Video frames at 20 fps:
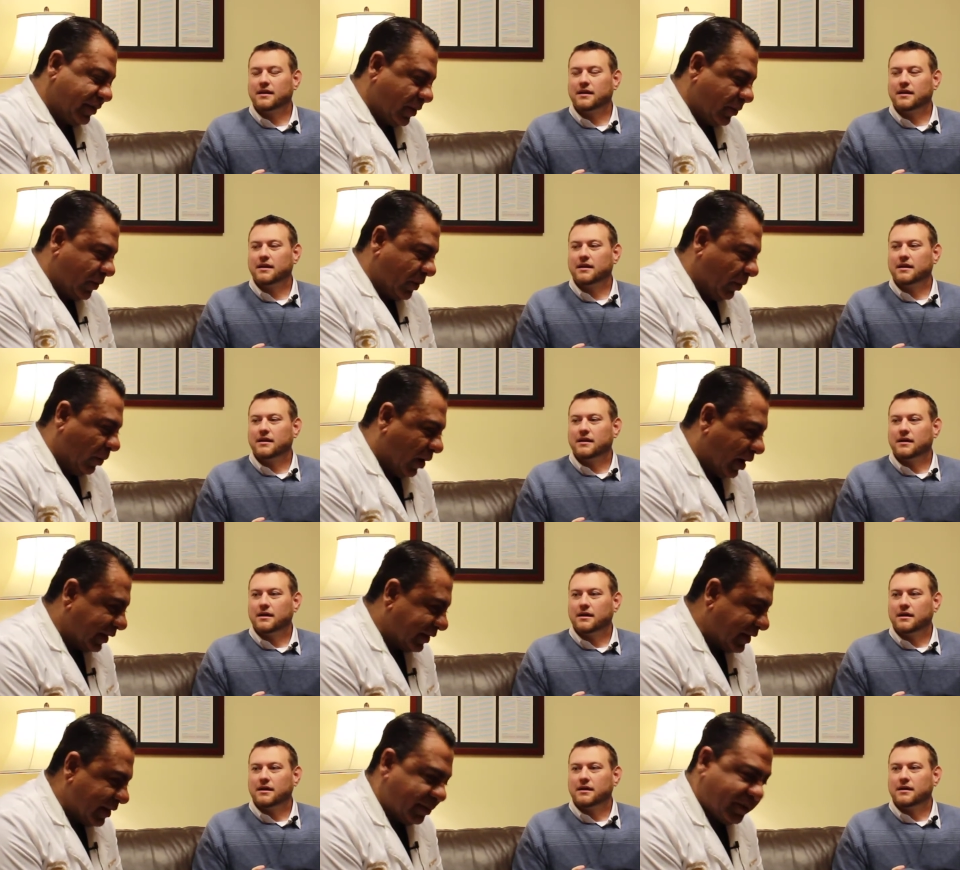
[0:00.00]
Speaker 1: that we
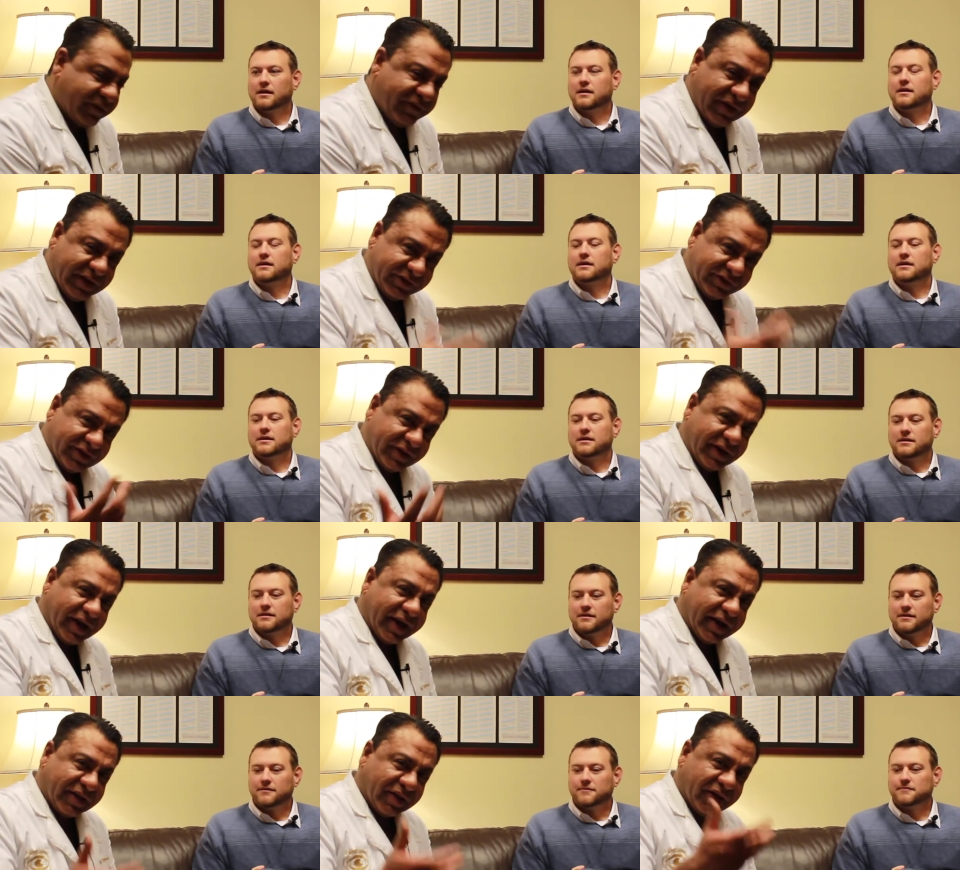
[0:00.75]
want that prevents the
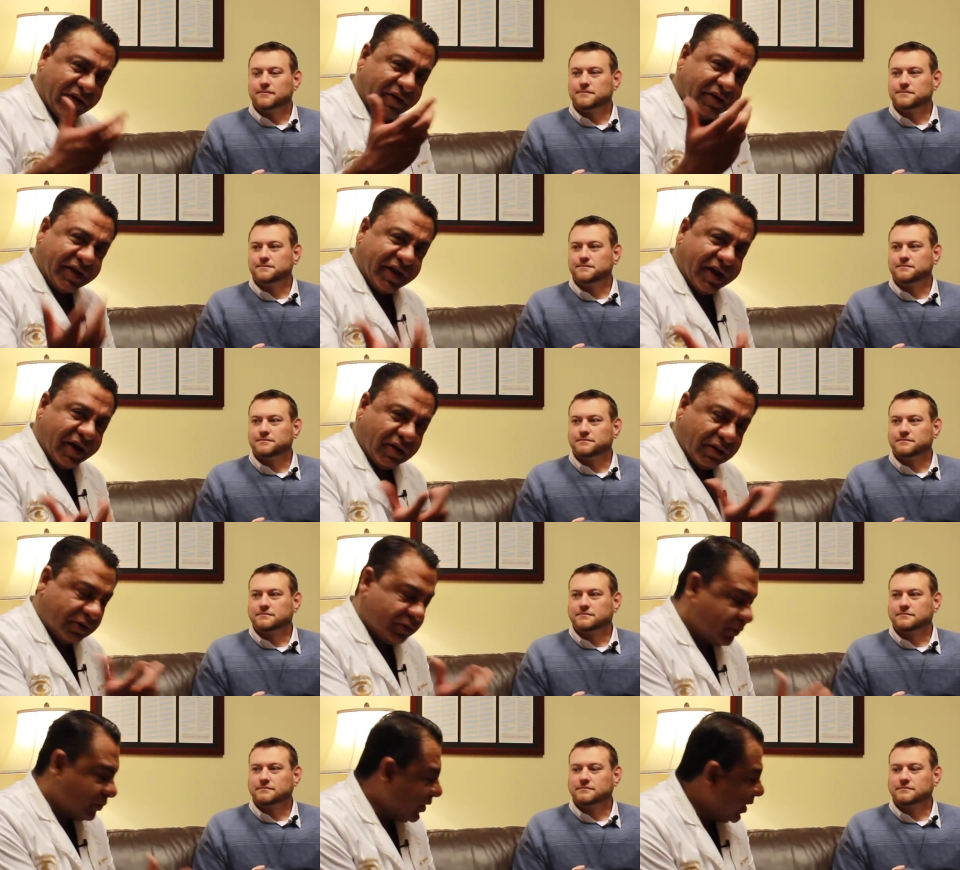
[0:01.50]
night glare and the
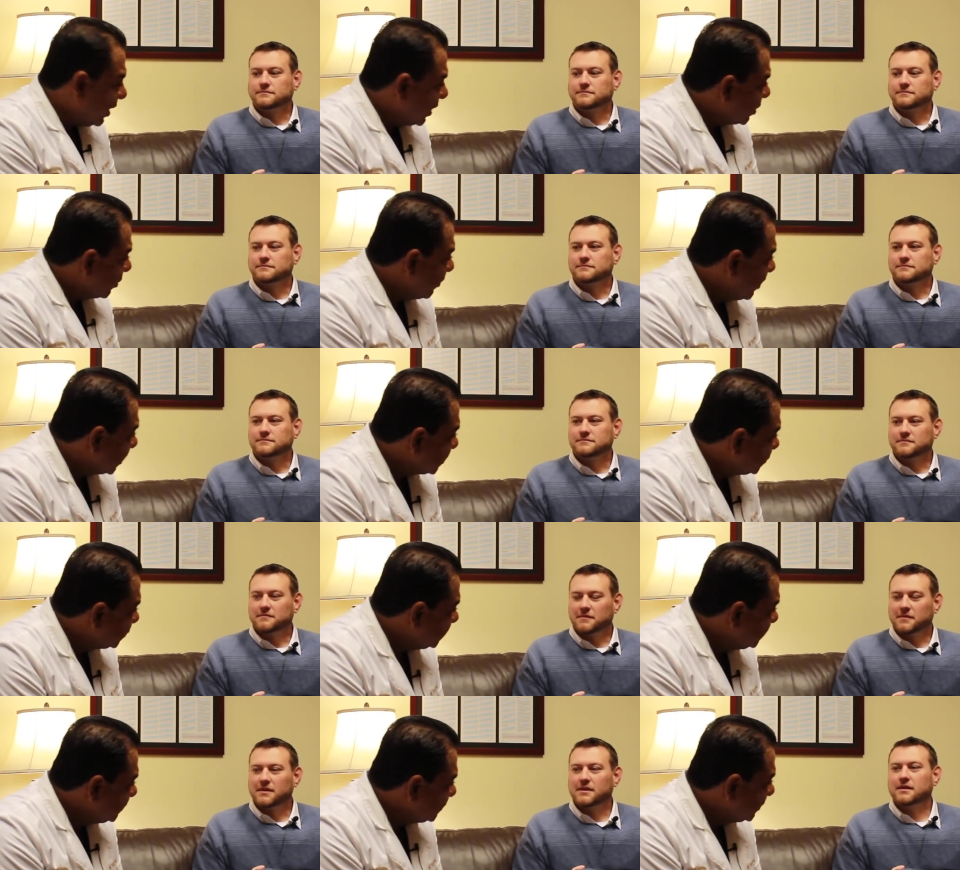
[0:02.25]
halos with high
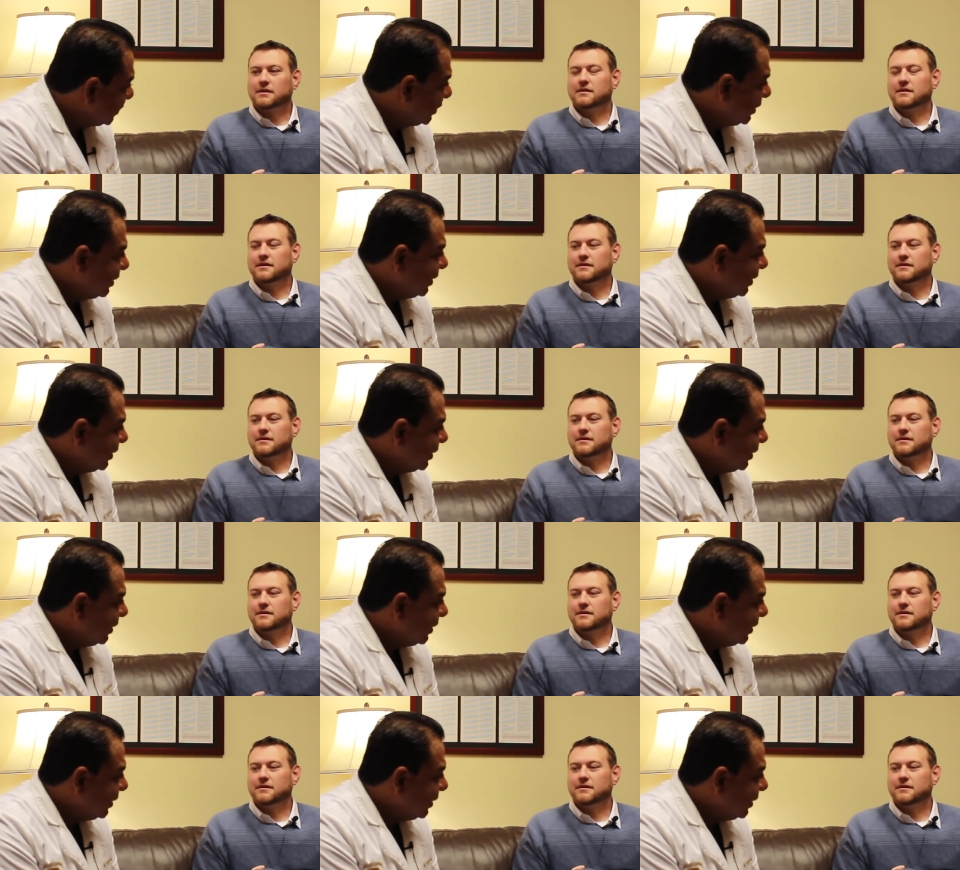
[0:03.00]
corrections.